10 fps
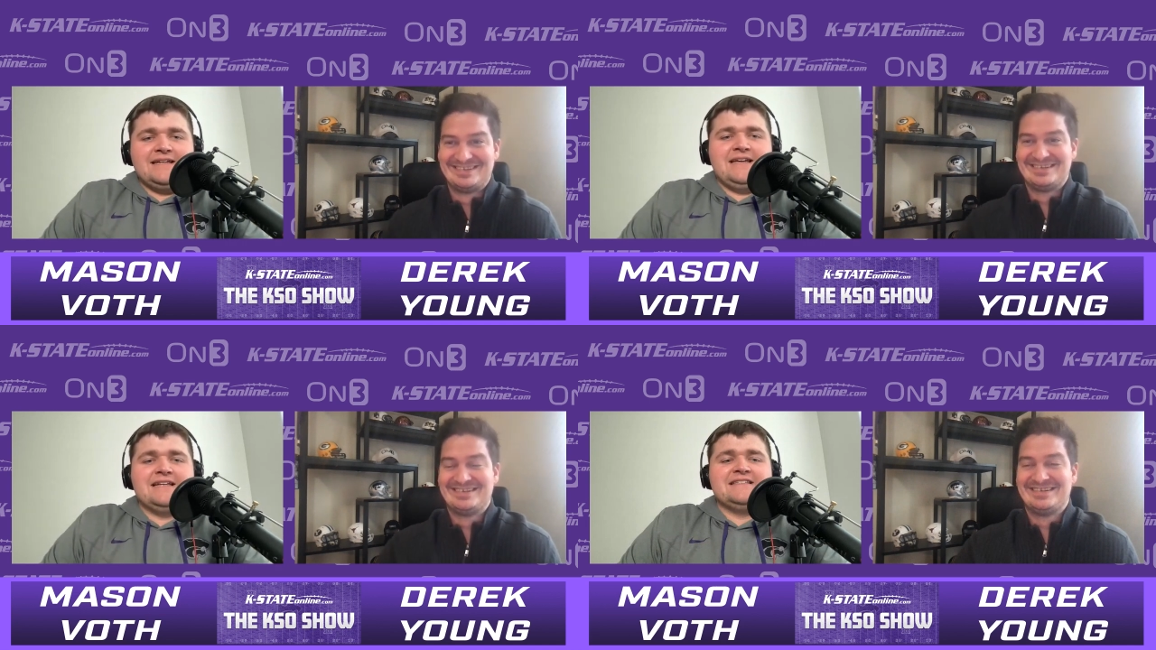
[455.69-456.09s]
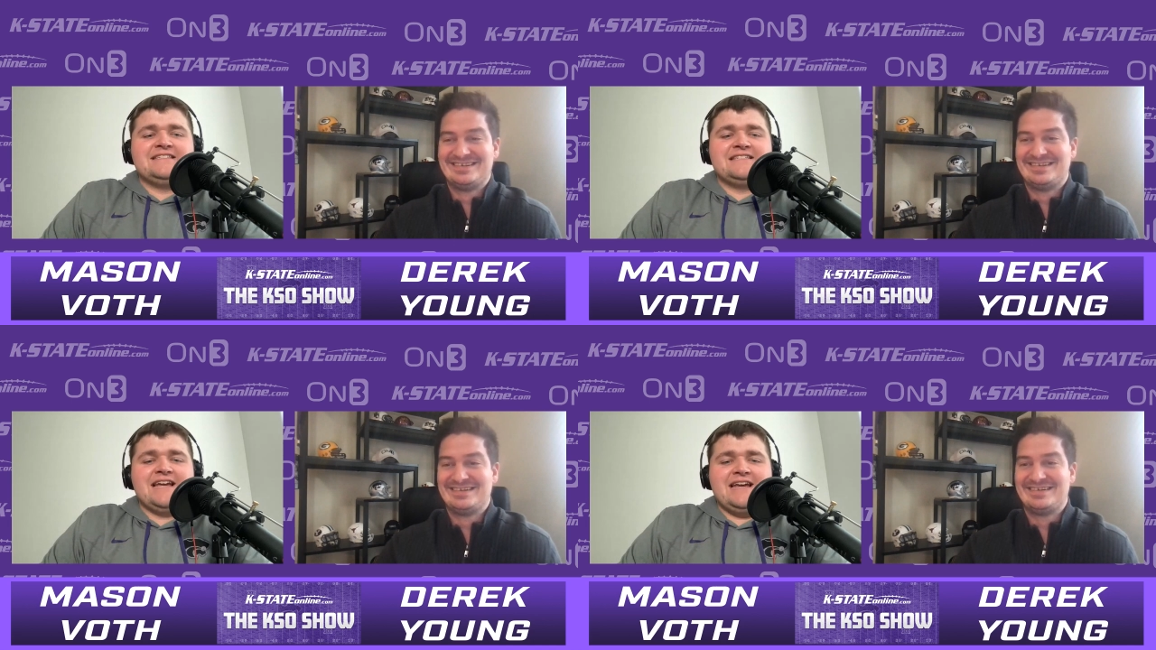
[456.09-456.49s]

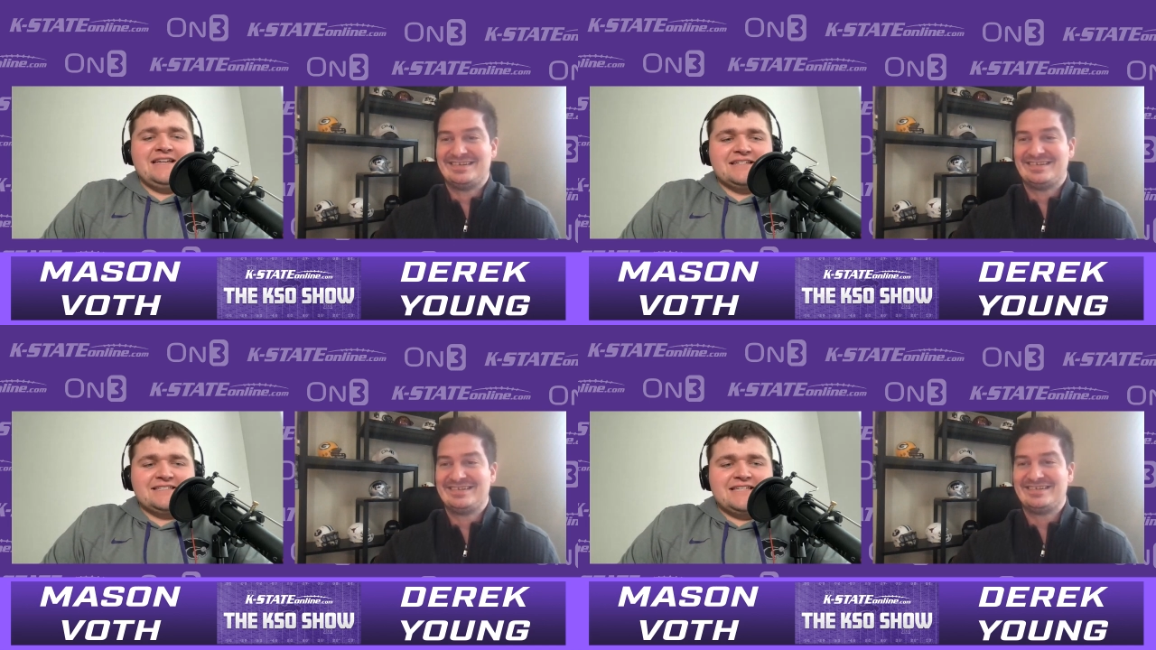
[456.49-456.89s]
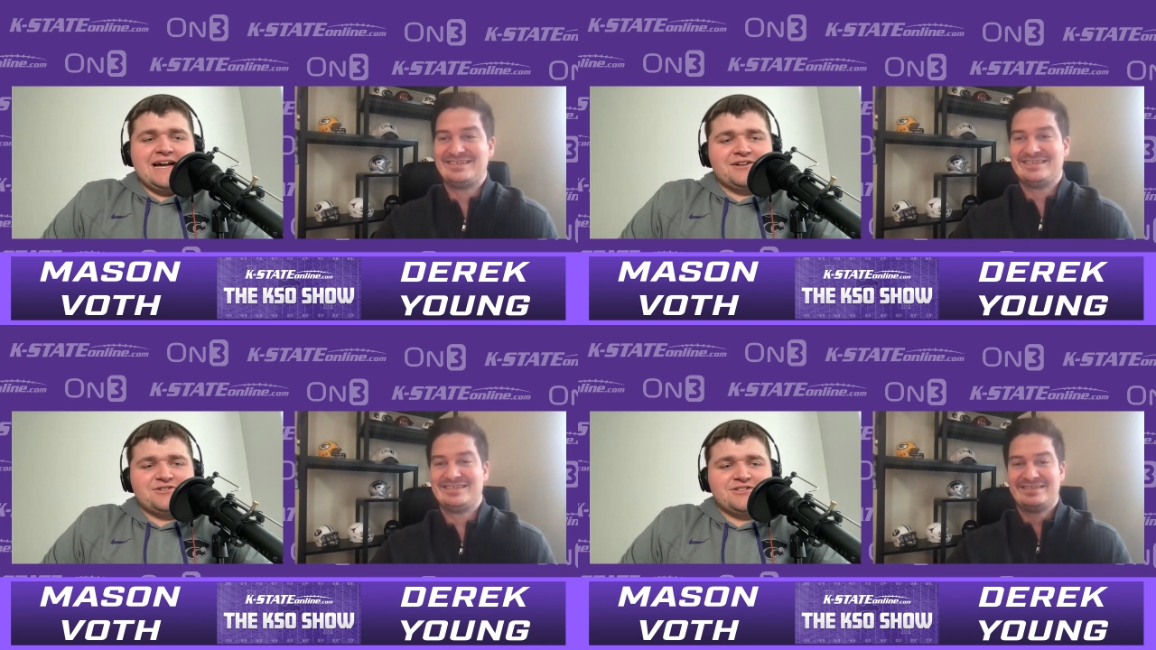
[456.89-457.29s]
Speaker 1: insane
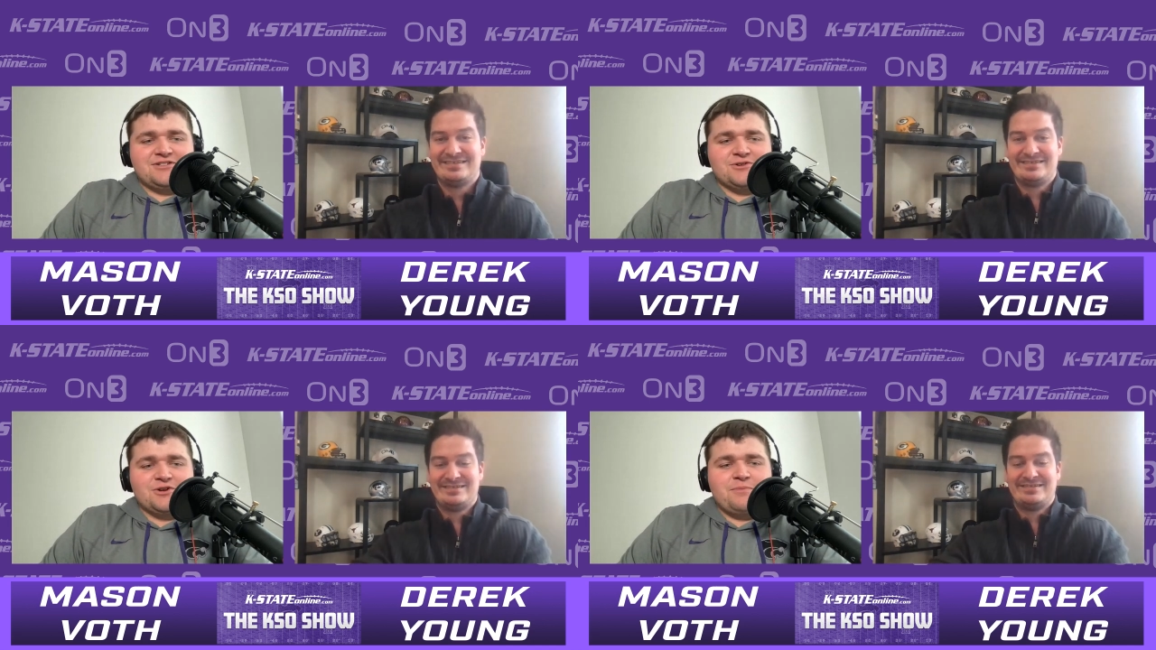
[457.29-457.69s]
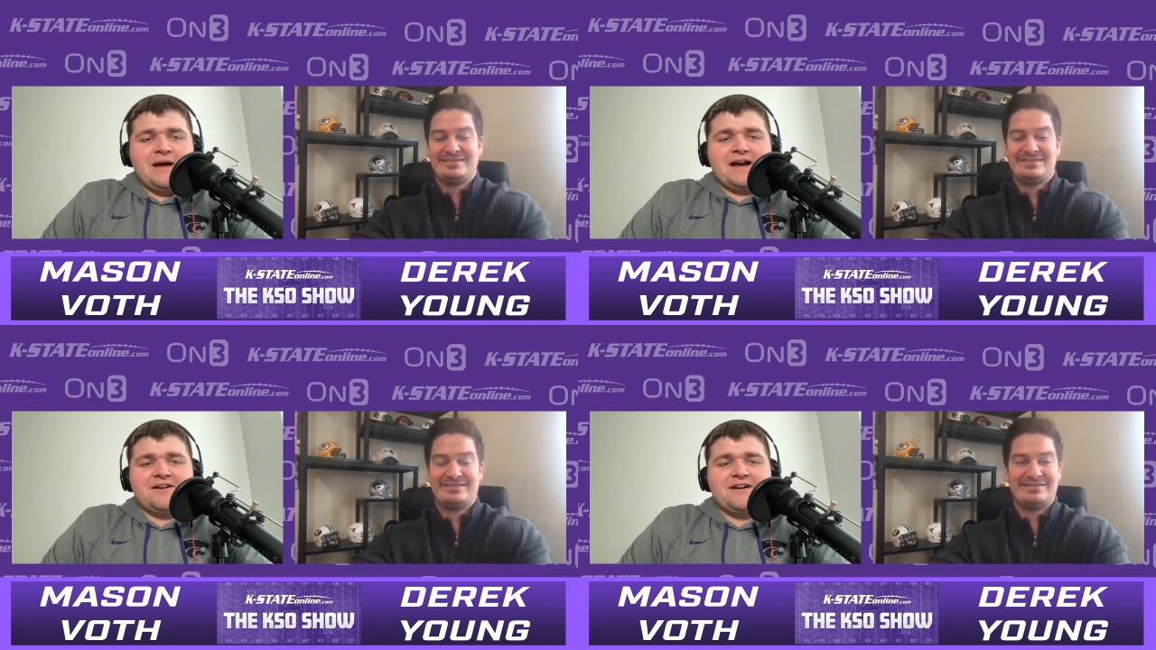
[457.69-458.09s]
nostalgia to look
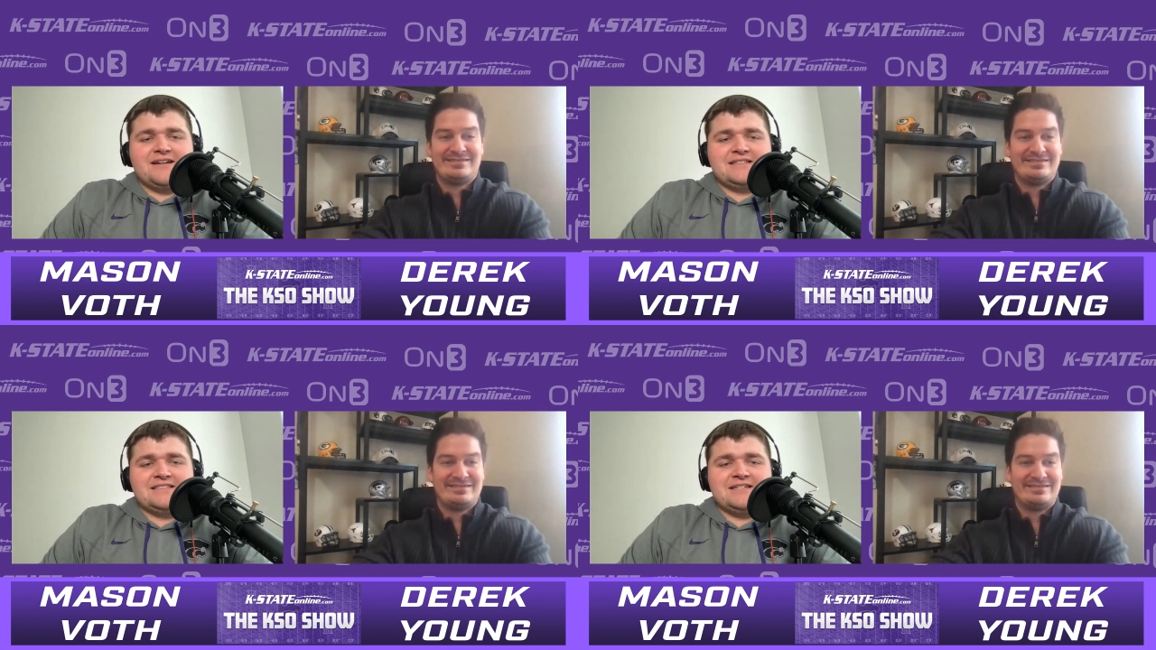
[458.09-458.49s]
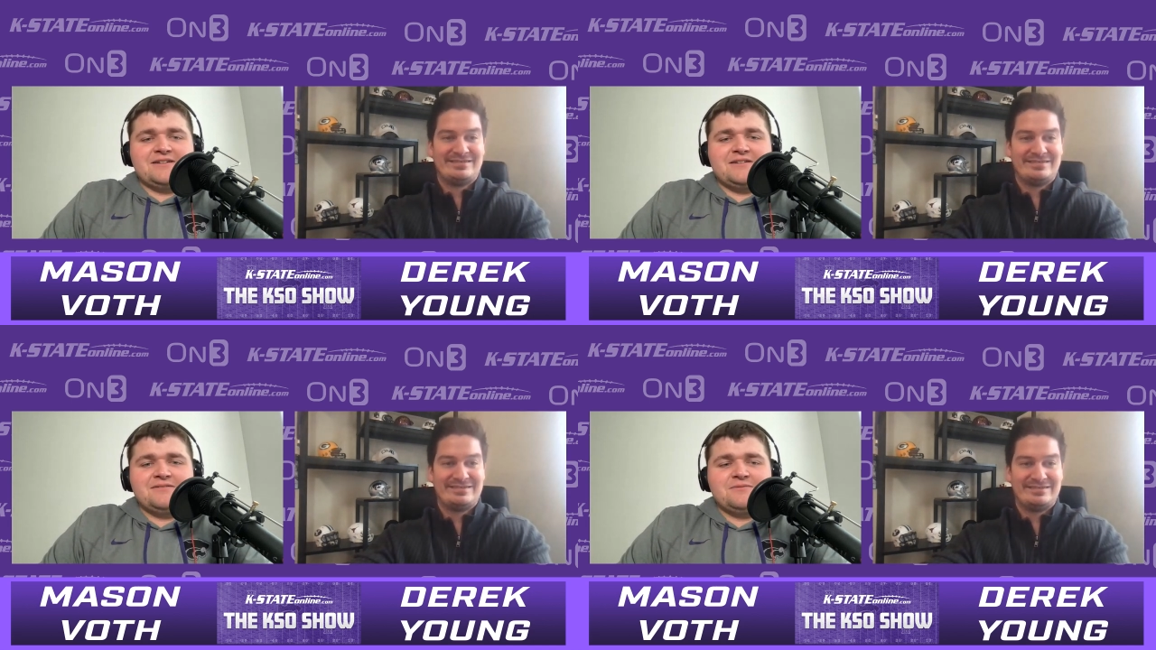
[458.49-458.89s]
back on and
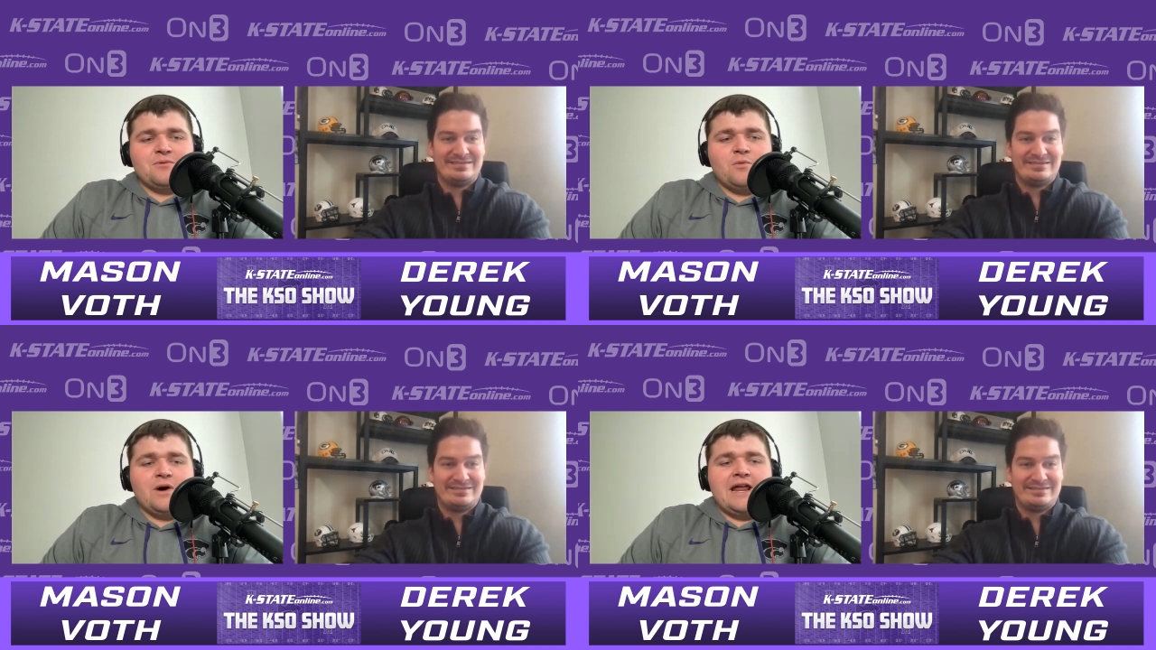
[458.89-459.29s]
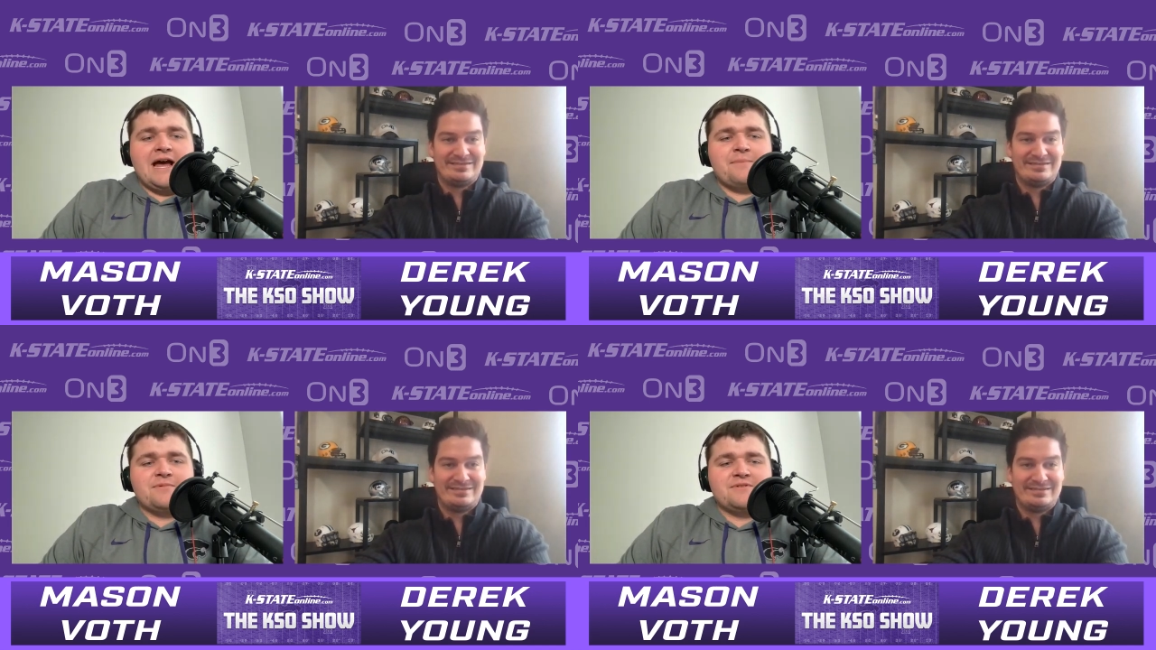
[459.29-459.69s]
see what
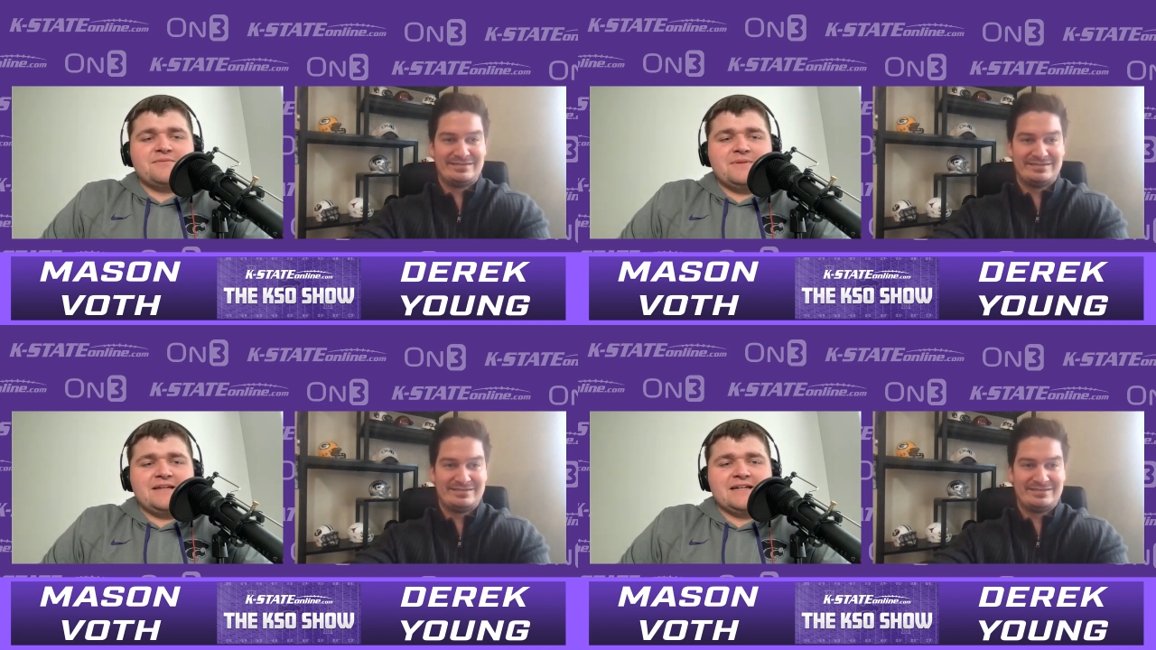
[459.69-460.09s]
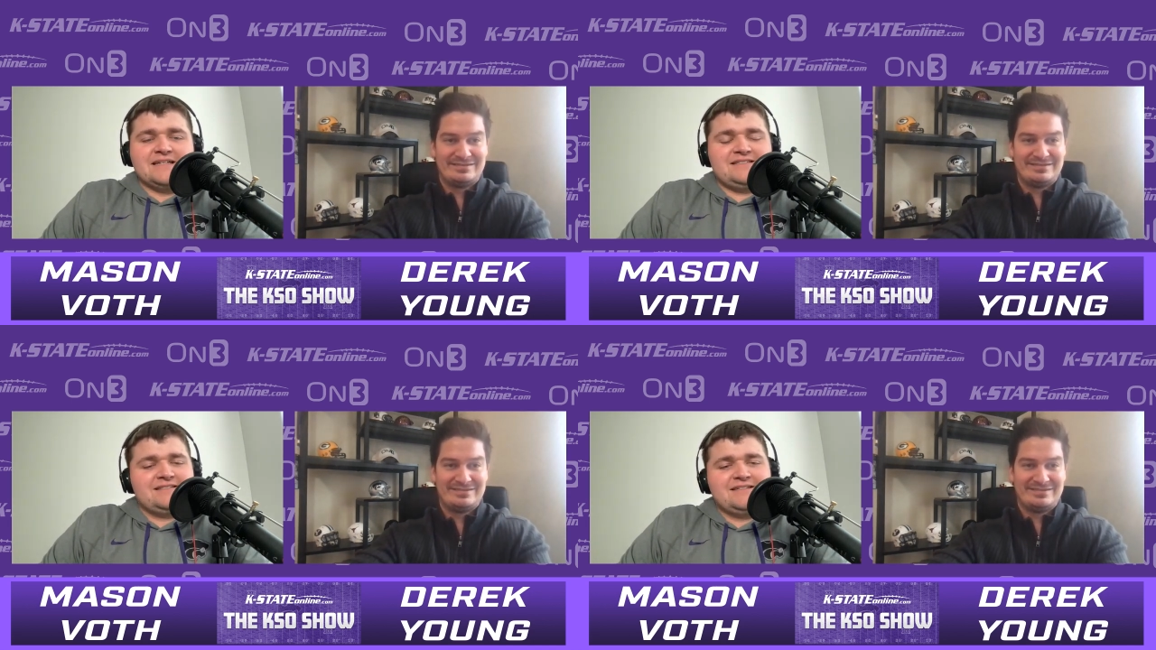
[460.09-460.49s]
happened
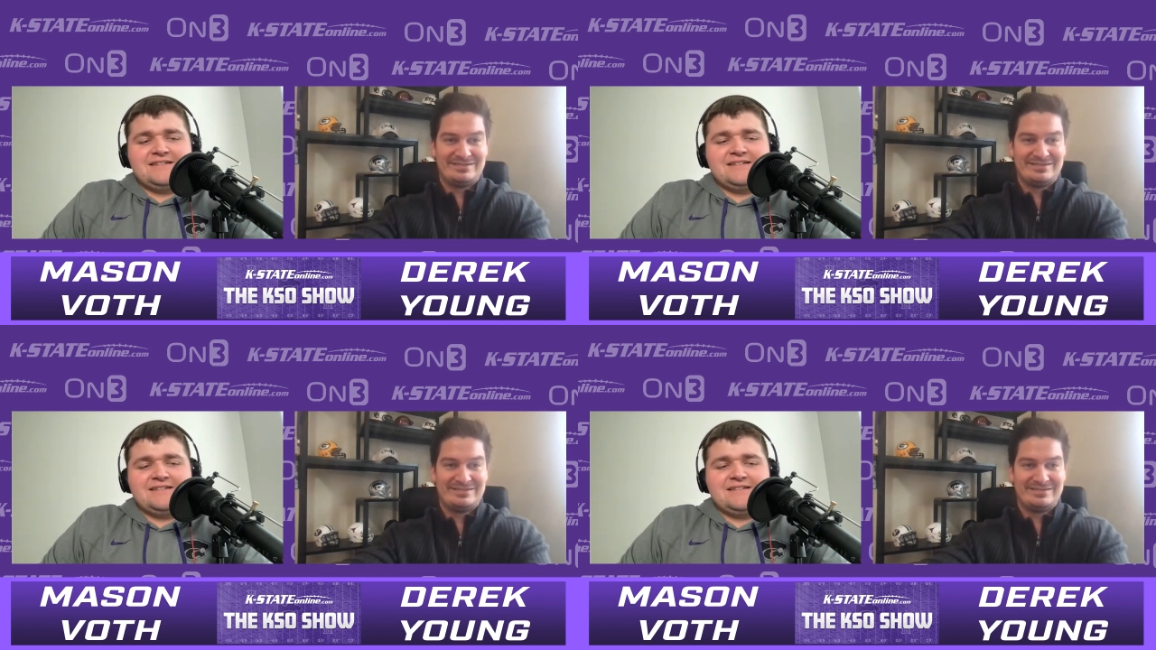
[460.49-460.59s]
because